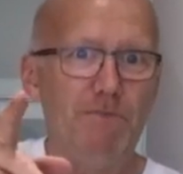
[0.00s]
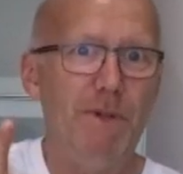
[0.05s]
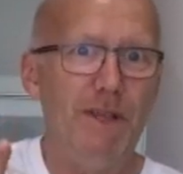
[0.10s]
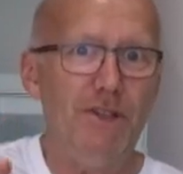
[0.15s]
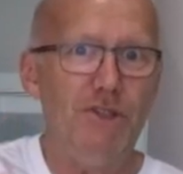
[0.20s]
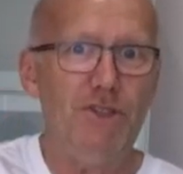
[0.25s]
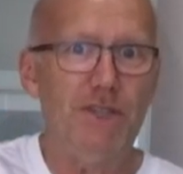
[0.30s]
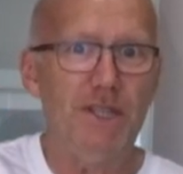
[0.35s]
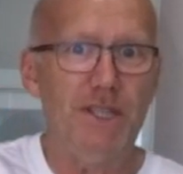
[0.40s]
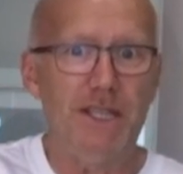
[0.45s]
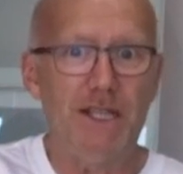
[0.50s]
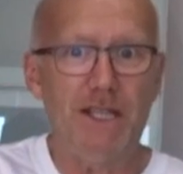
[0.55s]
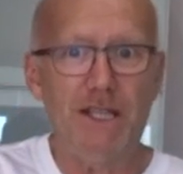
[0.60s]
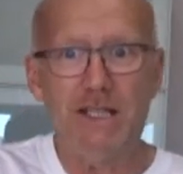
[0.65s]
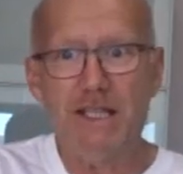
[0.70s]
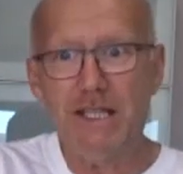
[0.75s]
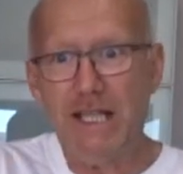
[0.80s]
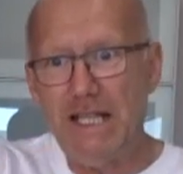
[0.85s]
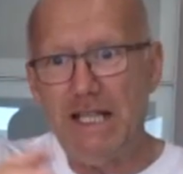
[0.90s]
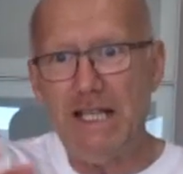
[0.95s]
mentioned that
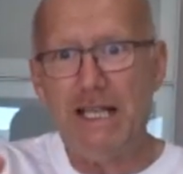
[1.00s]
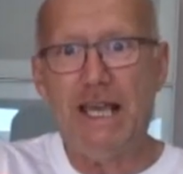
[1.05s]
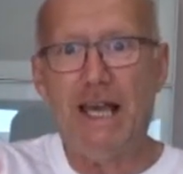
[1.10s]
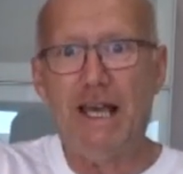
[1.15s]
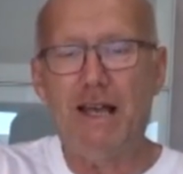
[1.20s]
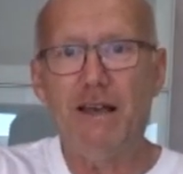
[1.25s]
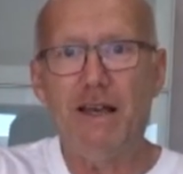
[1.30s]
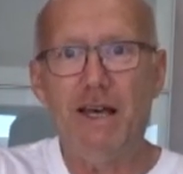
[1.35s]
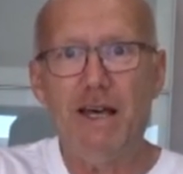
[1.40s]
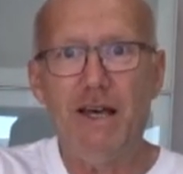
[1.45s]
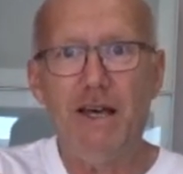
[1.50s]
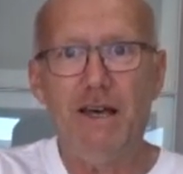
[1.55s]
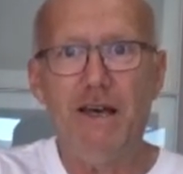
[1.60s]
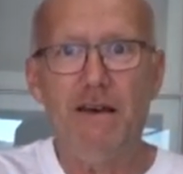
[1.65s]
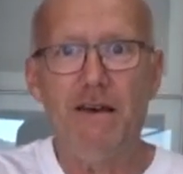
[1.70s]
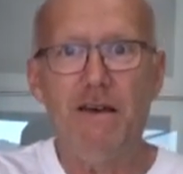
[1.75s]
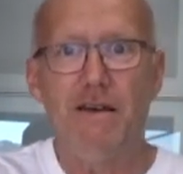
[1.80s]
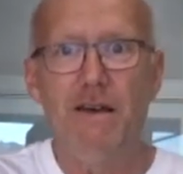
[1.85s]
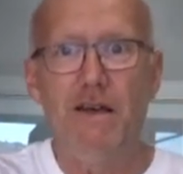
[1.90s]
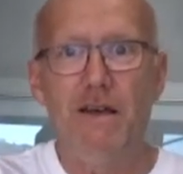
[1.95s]
it didn't get,
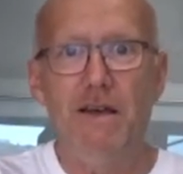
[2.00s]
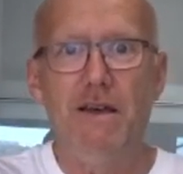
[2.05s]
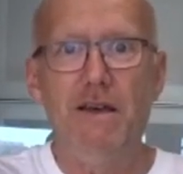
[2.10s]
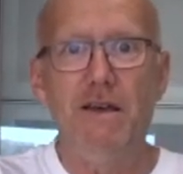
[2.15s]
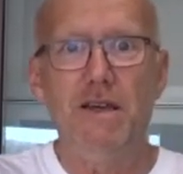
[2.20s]
uh,